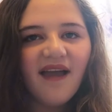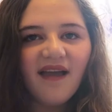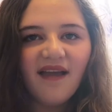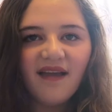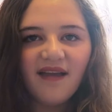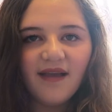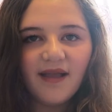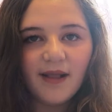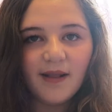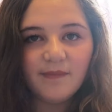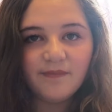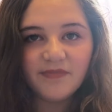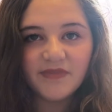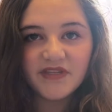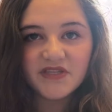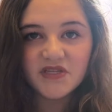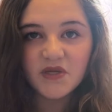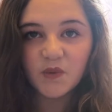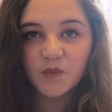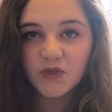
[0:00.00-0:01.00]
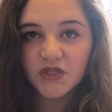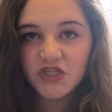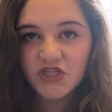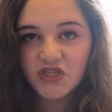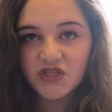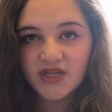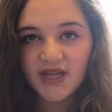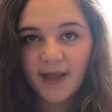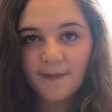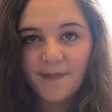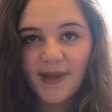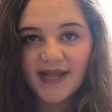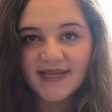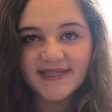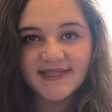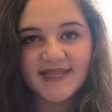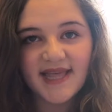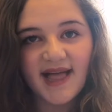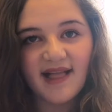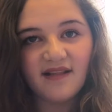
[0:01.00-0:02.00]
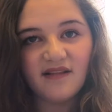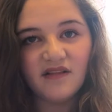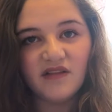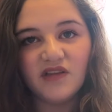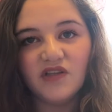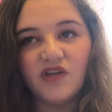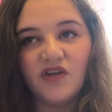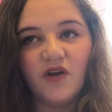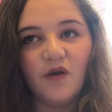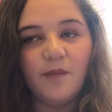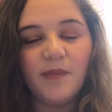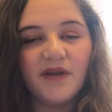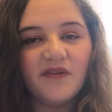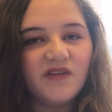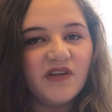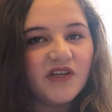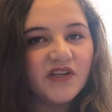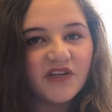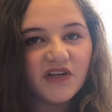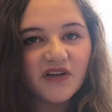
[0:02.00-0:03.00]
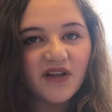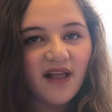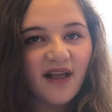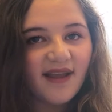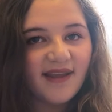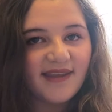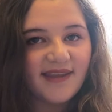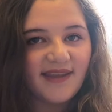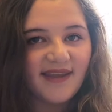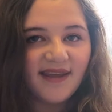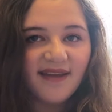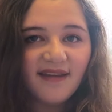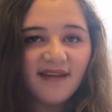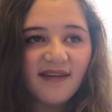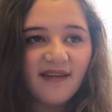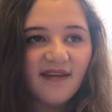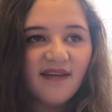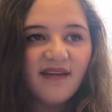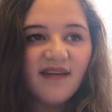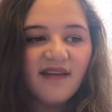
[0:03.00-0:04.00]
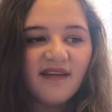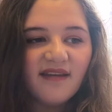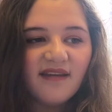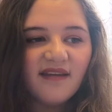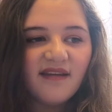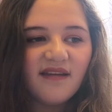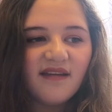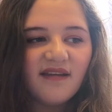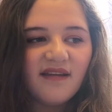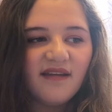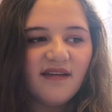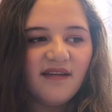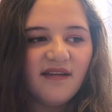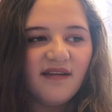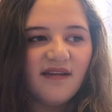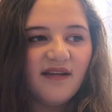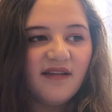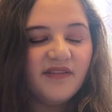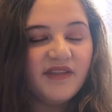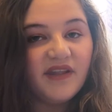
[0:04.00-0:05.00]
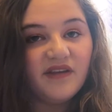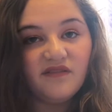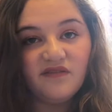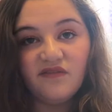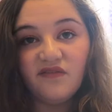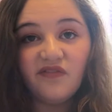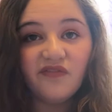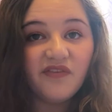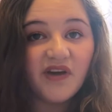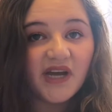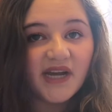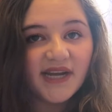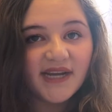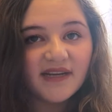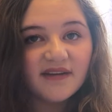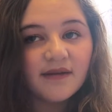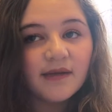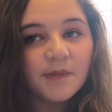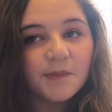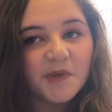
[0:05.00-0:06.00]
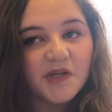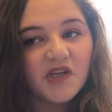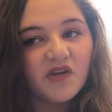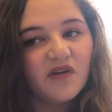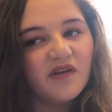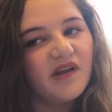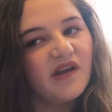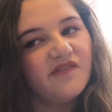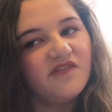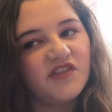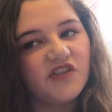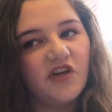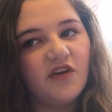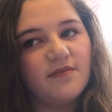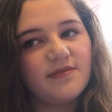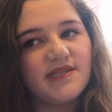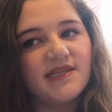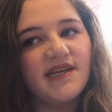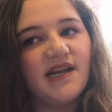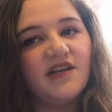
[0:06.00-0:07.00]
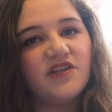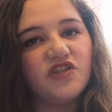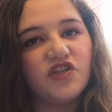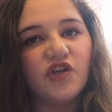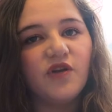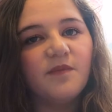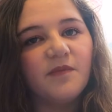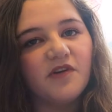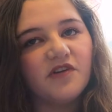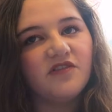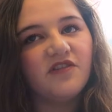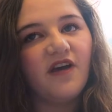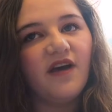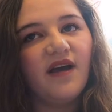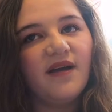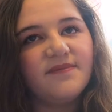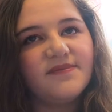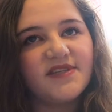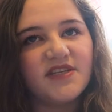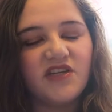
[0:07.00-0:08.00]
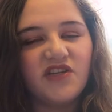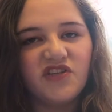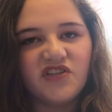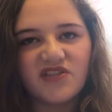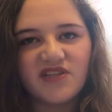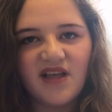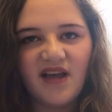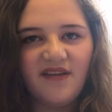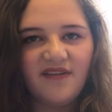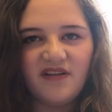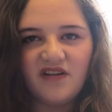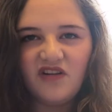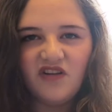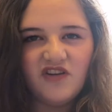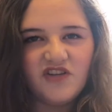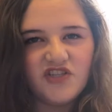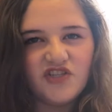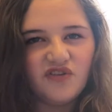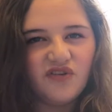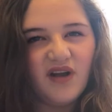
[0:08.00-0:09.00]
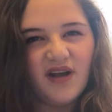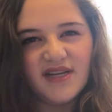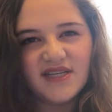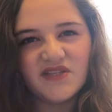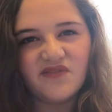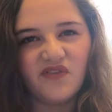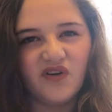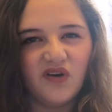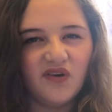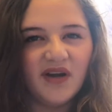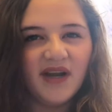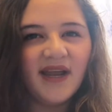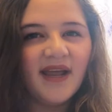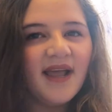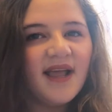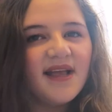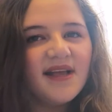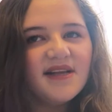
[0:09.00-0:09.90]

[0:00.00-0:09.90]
So once you get past that loop, if you don't like it, then fine, but you only have to go upside down 2 more times. You can just kind of close your eyes for it.